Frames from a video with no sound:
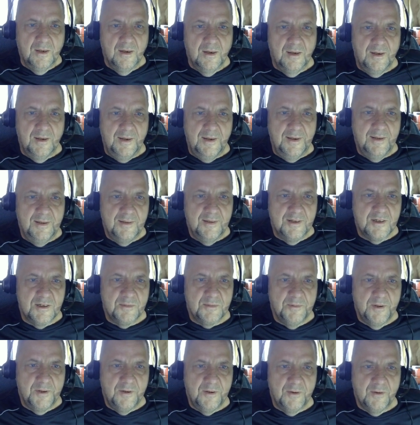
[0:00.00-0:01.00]
in this
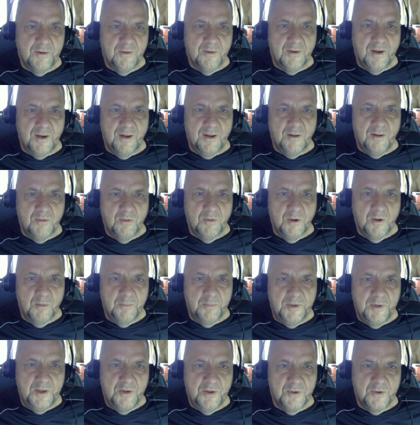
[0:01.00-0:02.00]
video I will
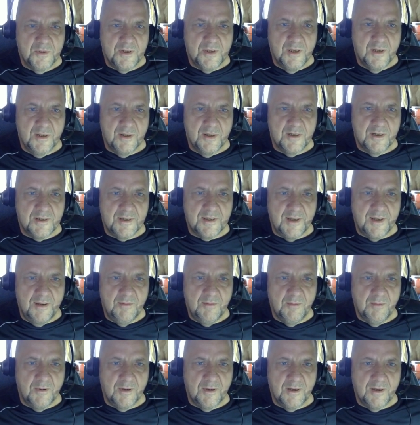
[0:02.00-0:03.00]
be using the
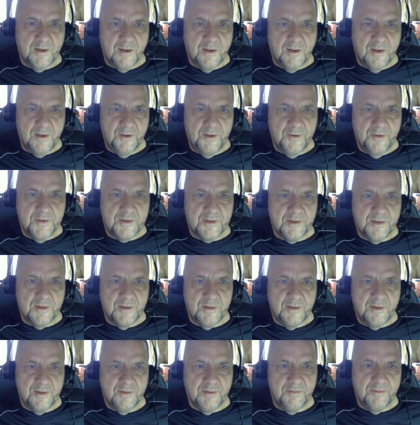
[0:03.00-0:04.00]
same one I used in
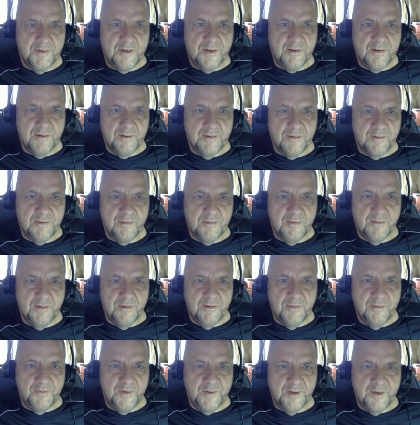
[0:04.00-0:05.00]
the original
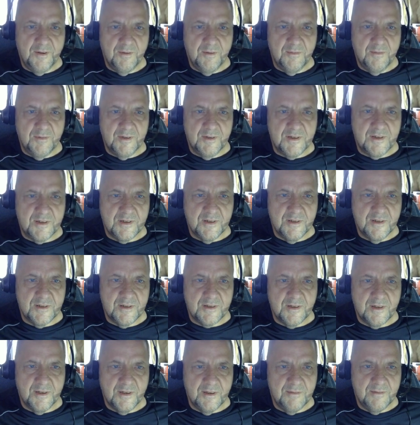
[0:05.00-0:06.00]
video, which
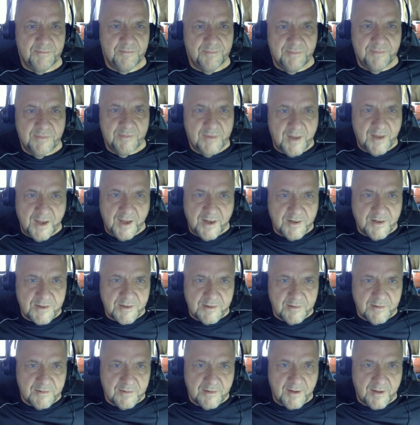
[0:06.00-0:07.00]
is
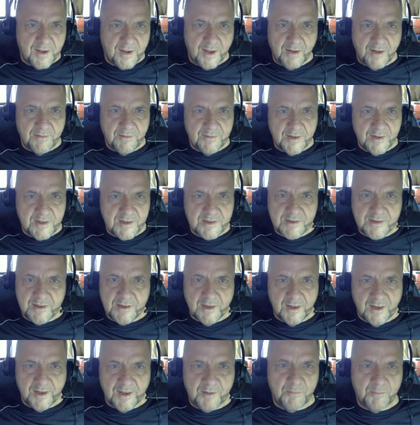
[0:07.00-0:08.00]
Kingston Canvas
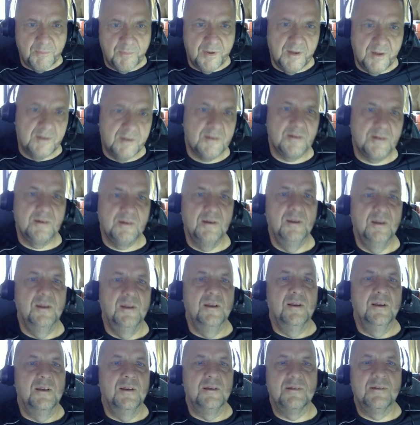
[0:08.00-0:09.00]
Select Plus
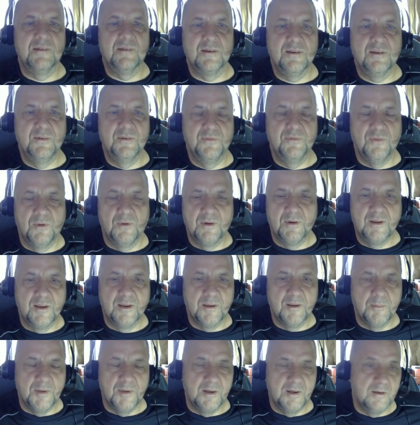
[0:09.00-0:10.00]
64
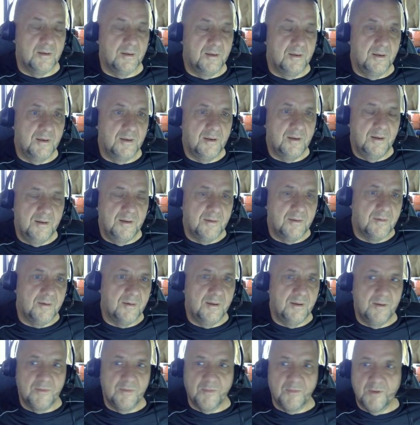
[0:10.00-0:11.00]
gigabyte.
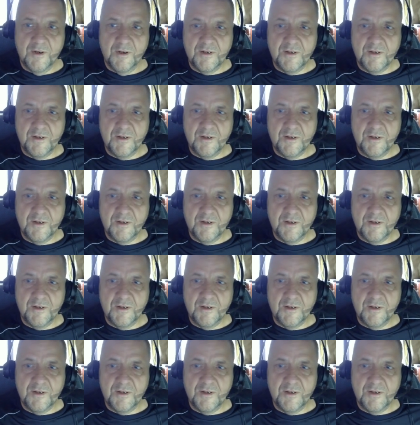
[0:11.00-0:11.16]
It works